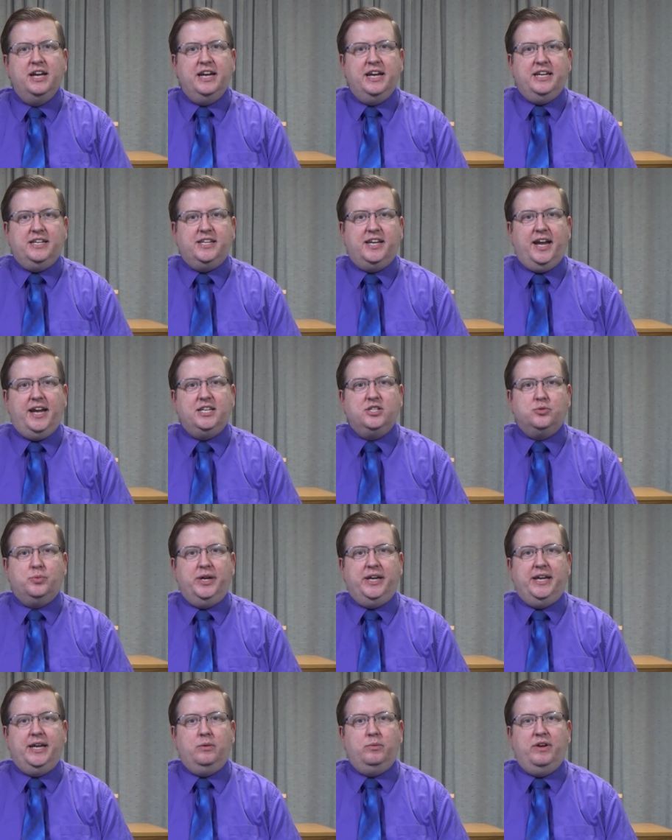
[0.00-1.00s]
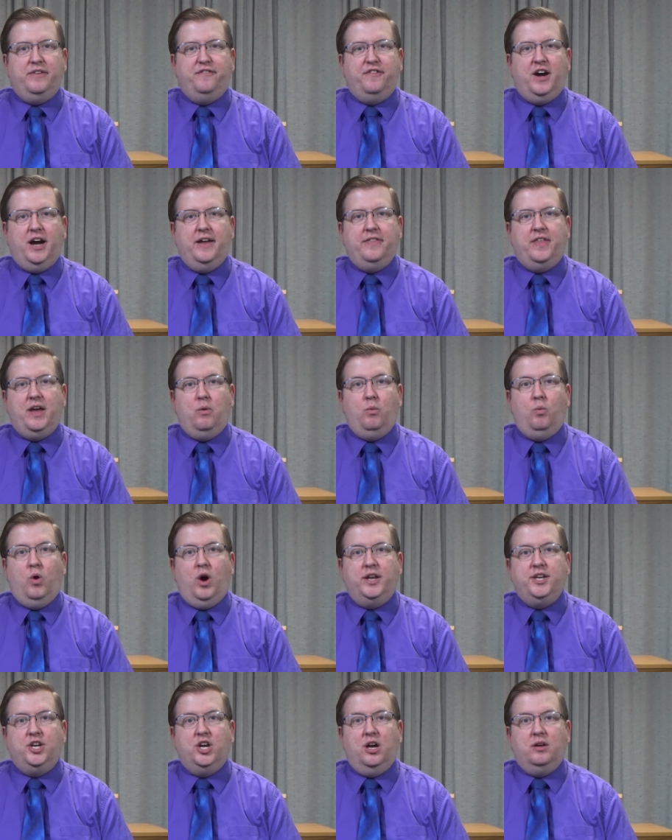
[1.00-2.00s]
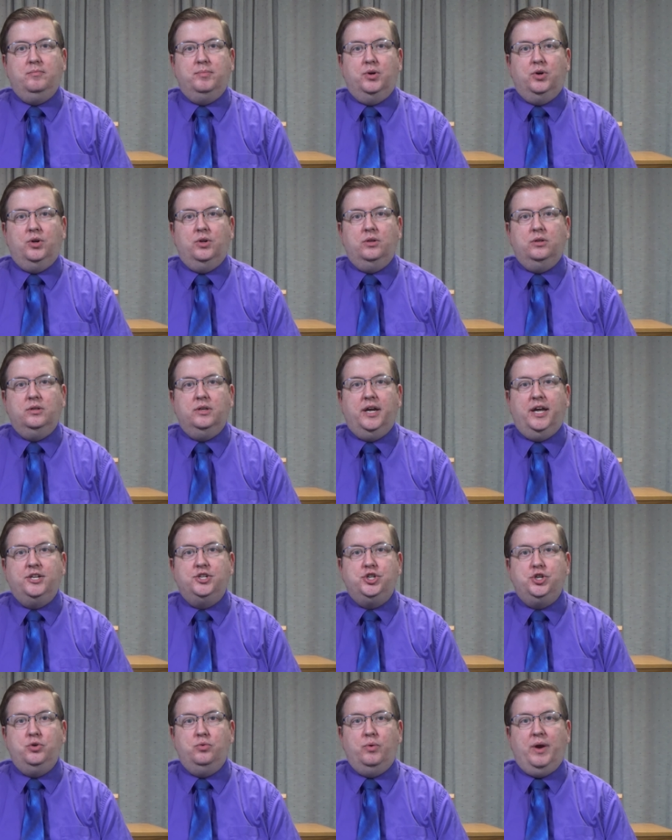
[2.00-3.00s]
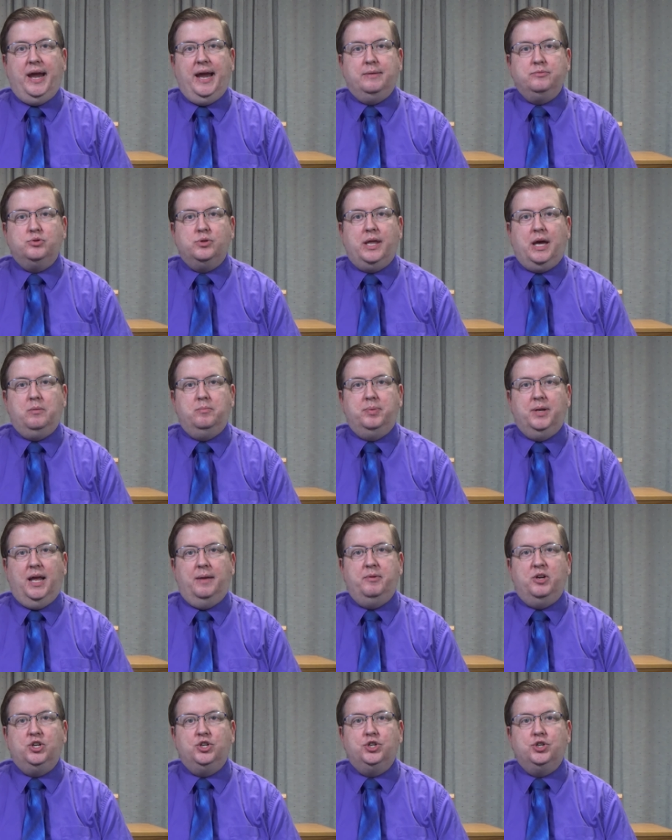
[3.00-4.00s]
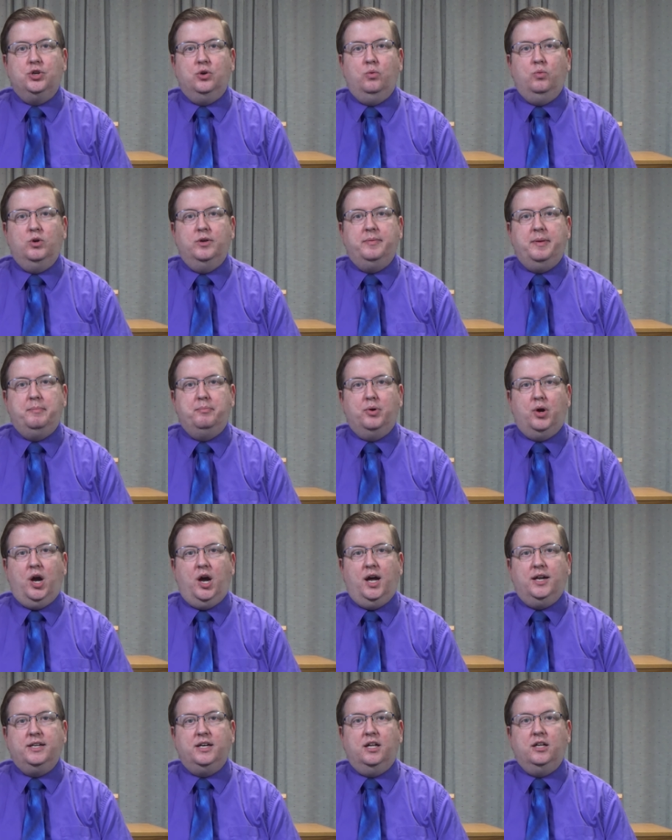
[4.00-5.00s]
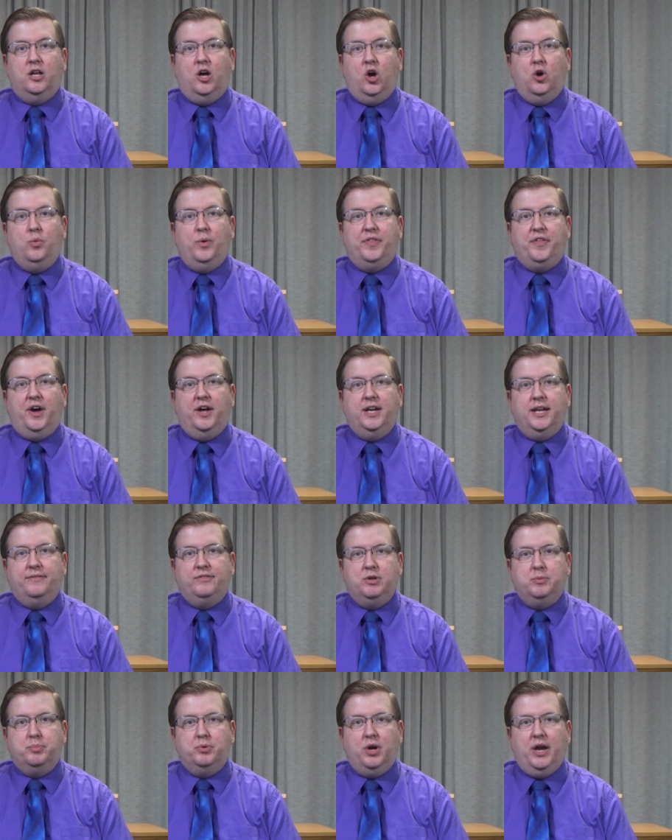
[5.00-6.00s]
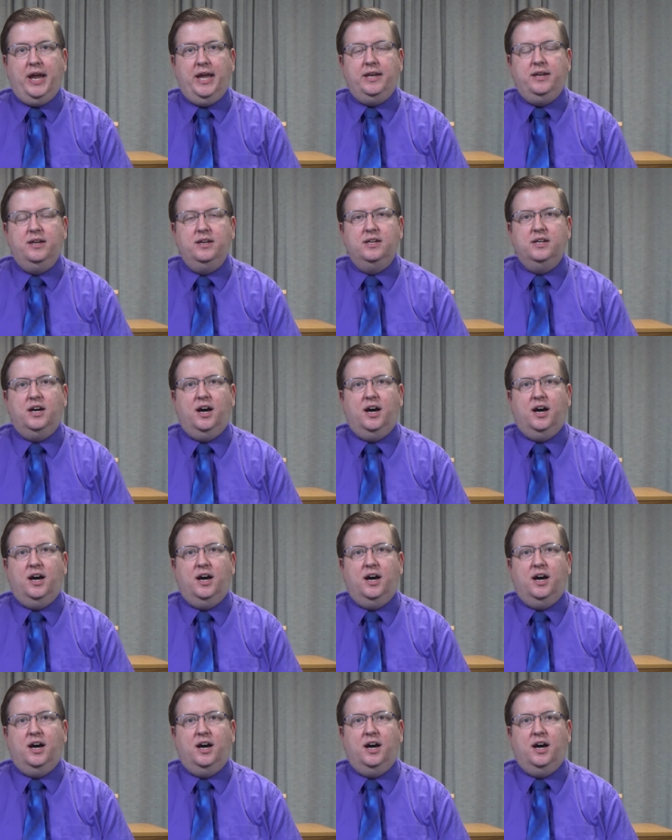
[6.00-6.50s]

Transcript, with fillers: In today's reading, we find that one young bull and two rams without blemish were to be brought along with unleavened bread,